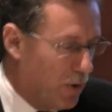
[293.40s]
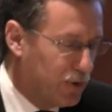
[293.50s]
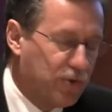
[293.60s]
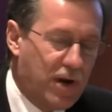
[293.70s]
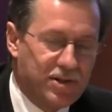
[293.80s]

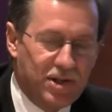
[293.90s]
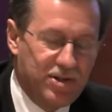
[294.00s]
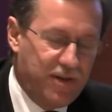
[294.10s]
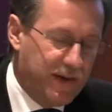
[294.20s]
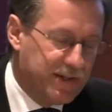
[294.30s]
Autocratic
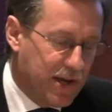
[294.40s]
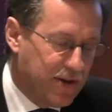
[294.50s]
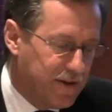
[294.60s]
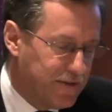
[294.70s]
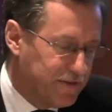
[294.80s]
chief
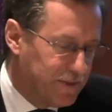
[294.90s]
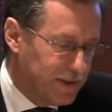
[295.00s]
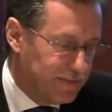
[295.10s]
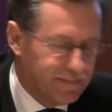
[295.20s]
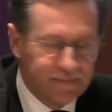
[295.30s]
executive,
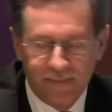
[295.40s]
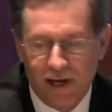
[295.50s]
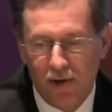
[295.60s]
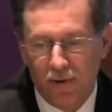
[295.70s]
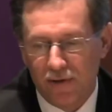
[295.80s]
well,
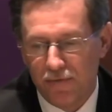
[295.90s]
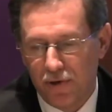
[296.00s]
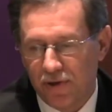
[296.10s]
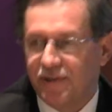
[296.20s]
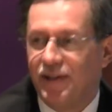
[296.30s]
how long have
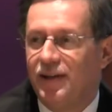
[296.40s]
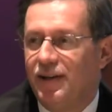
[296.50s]
we got?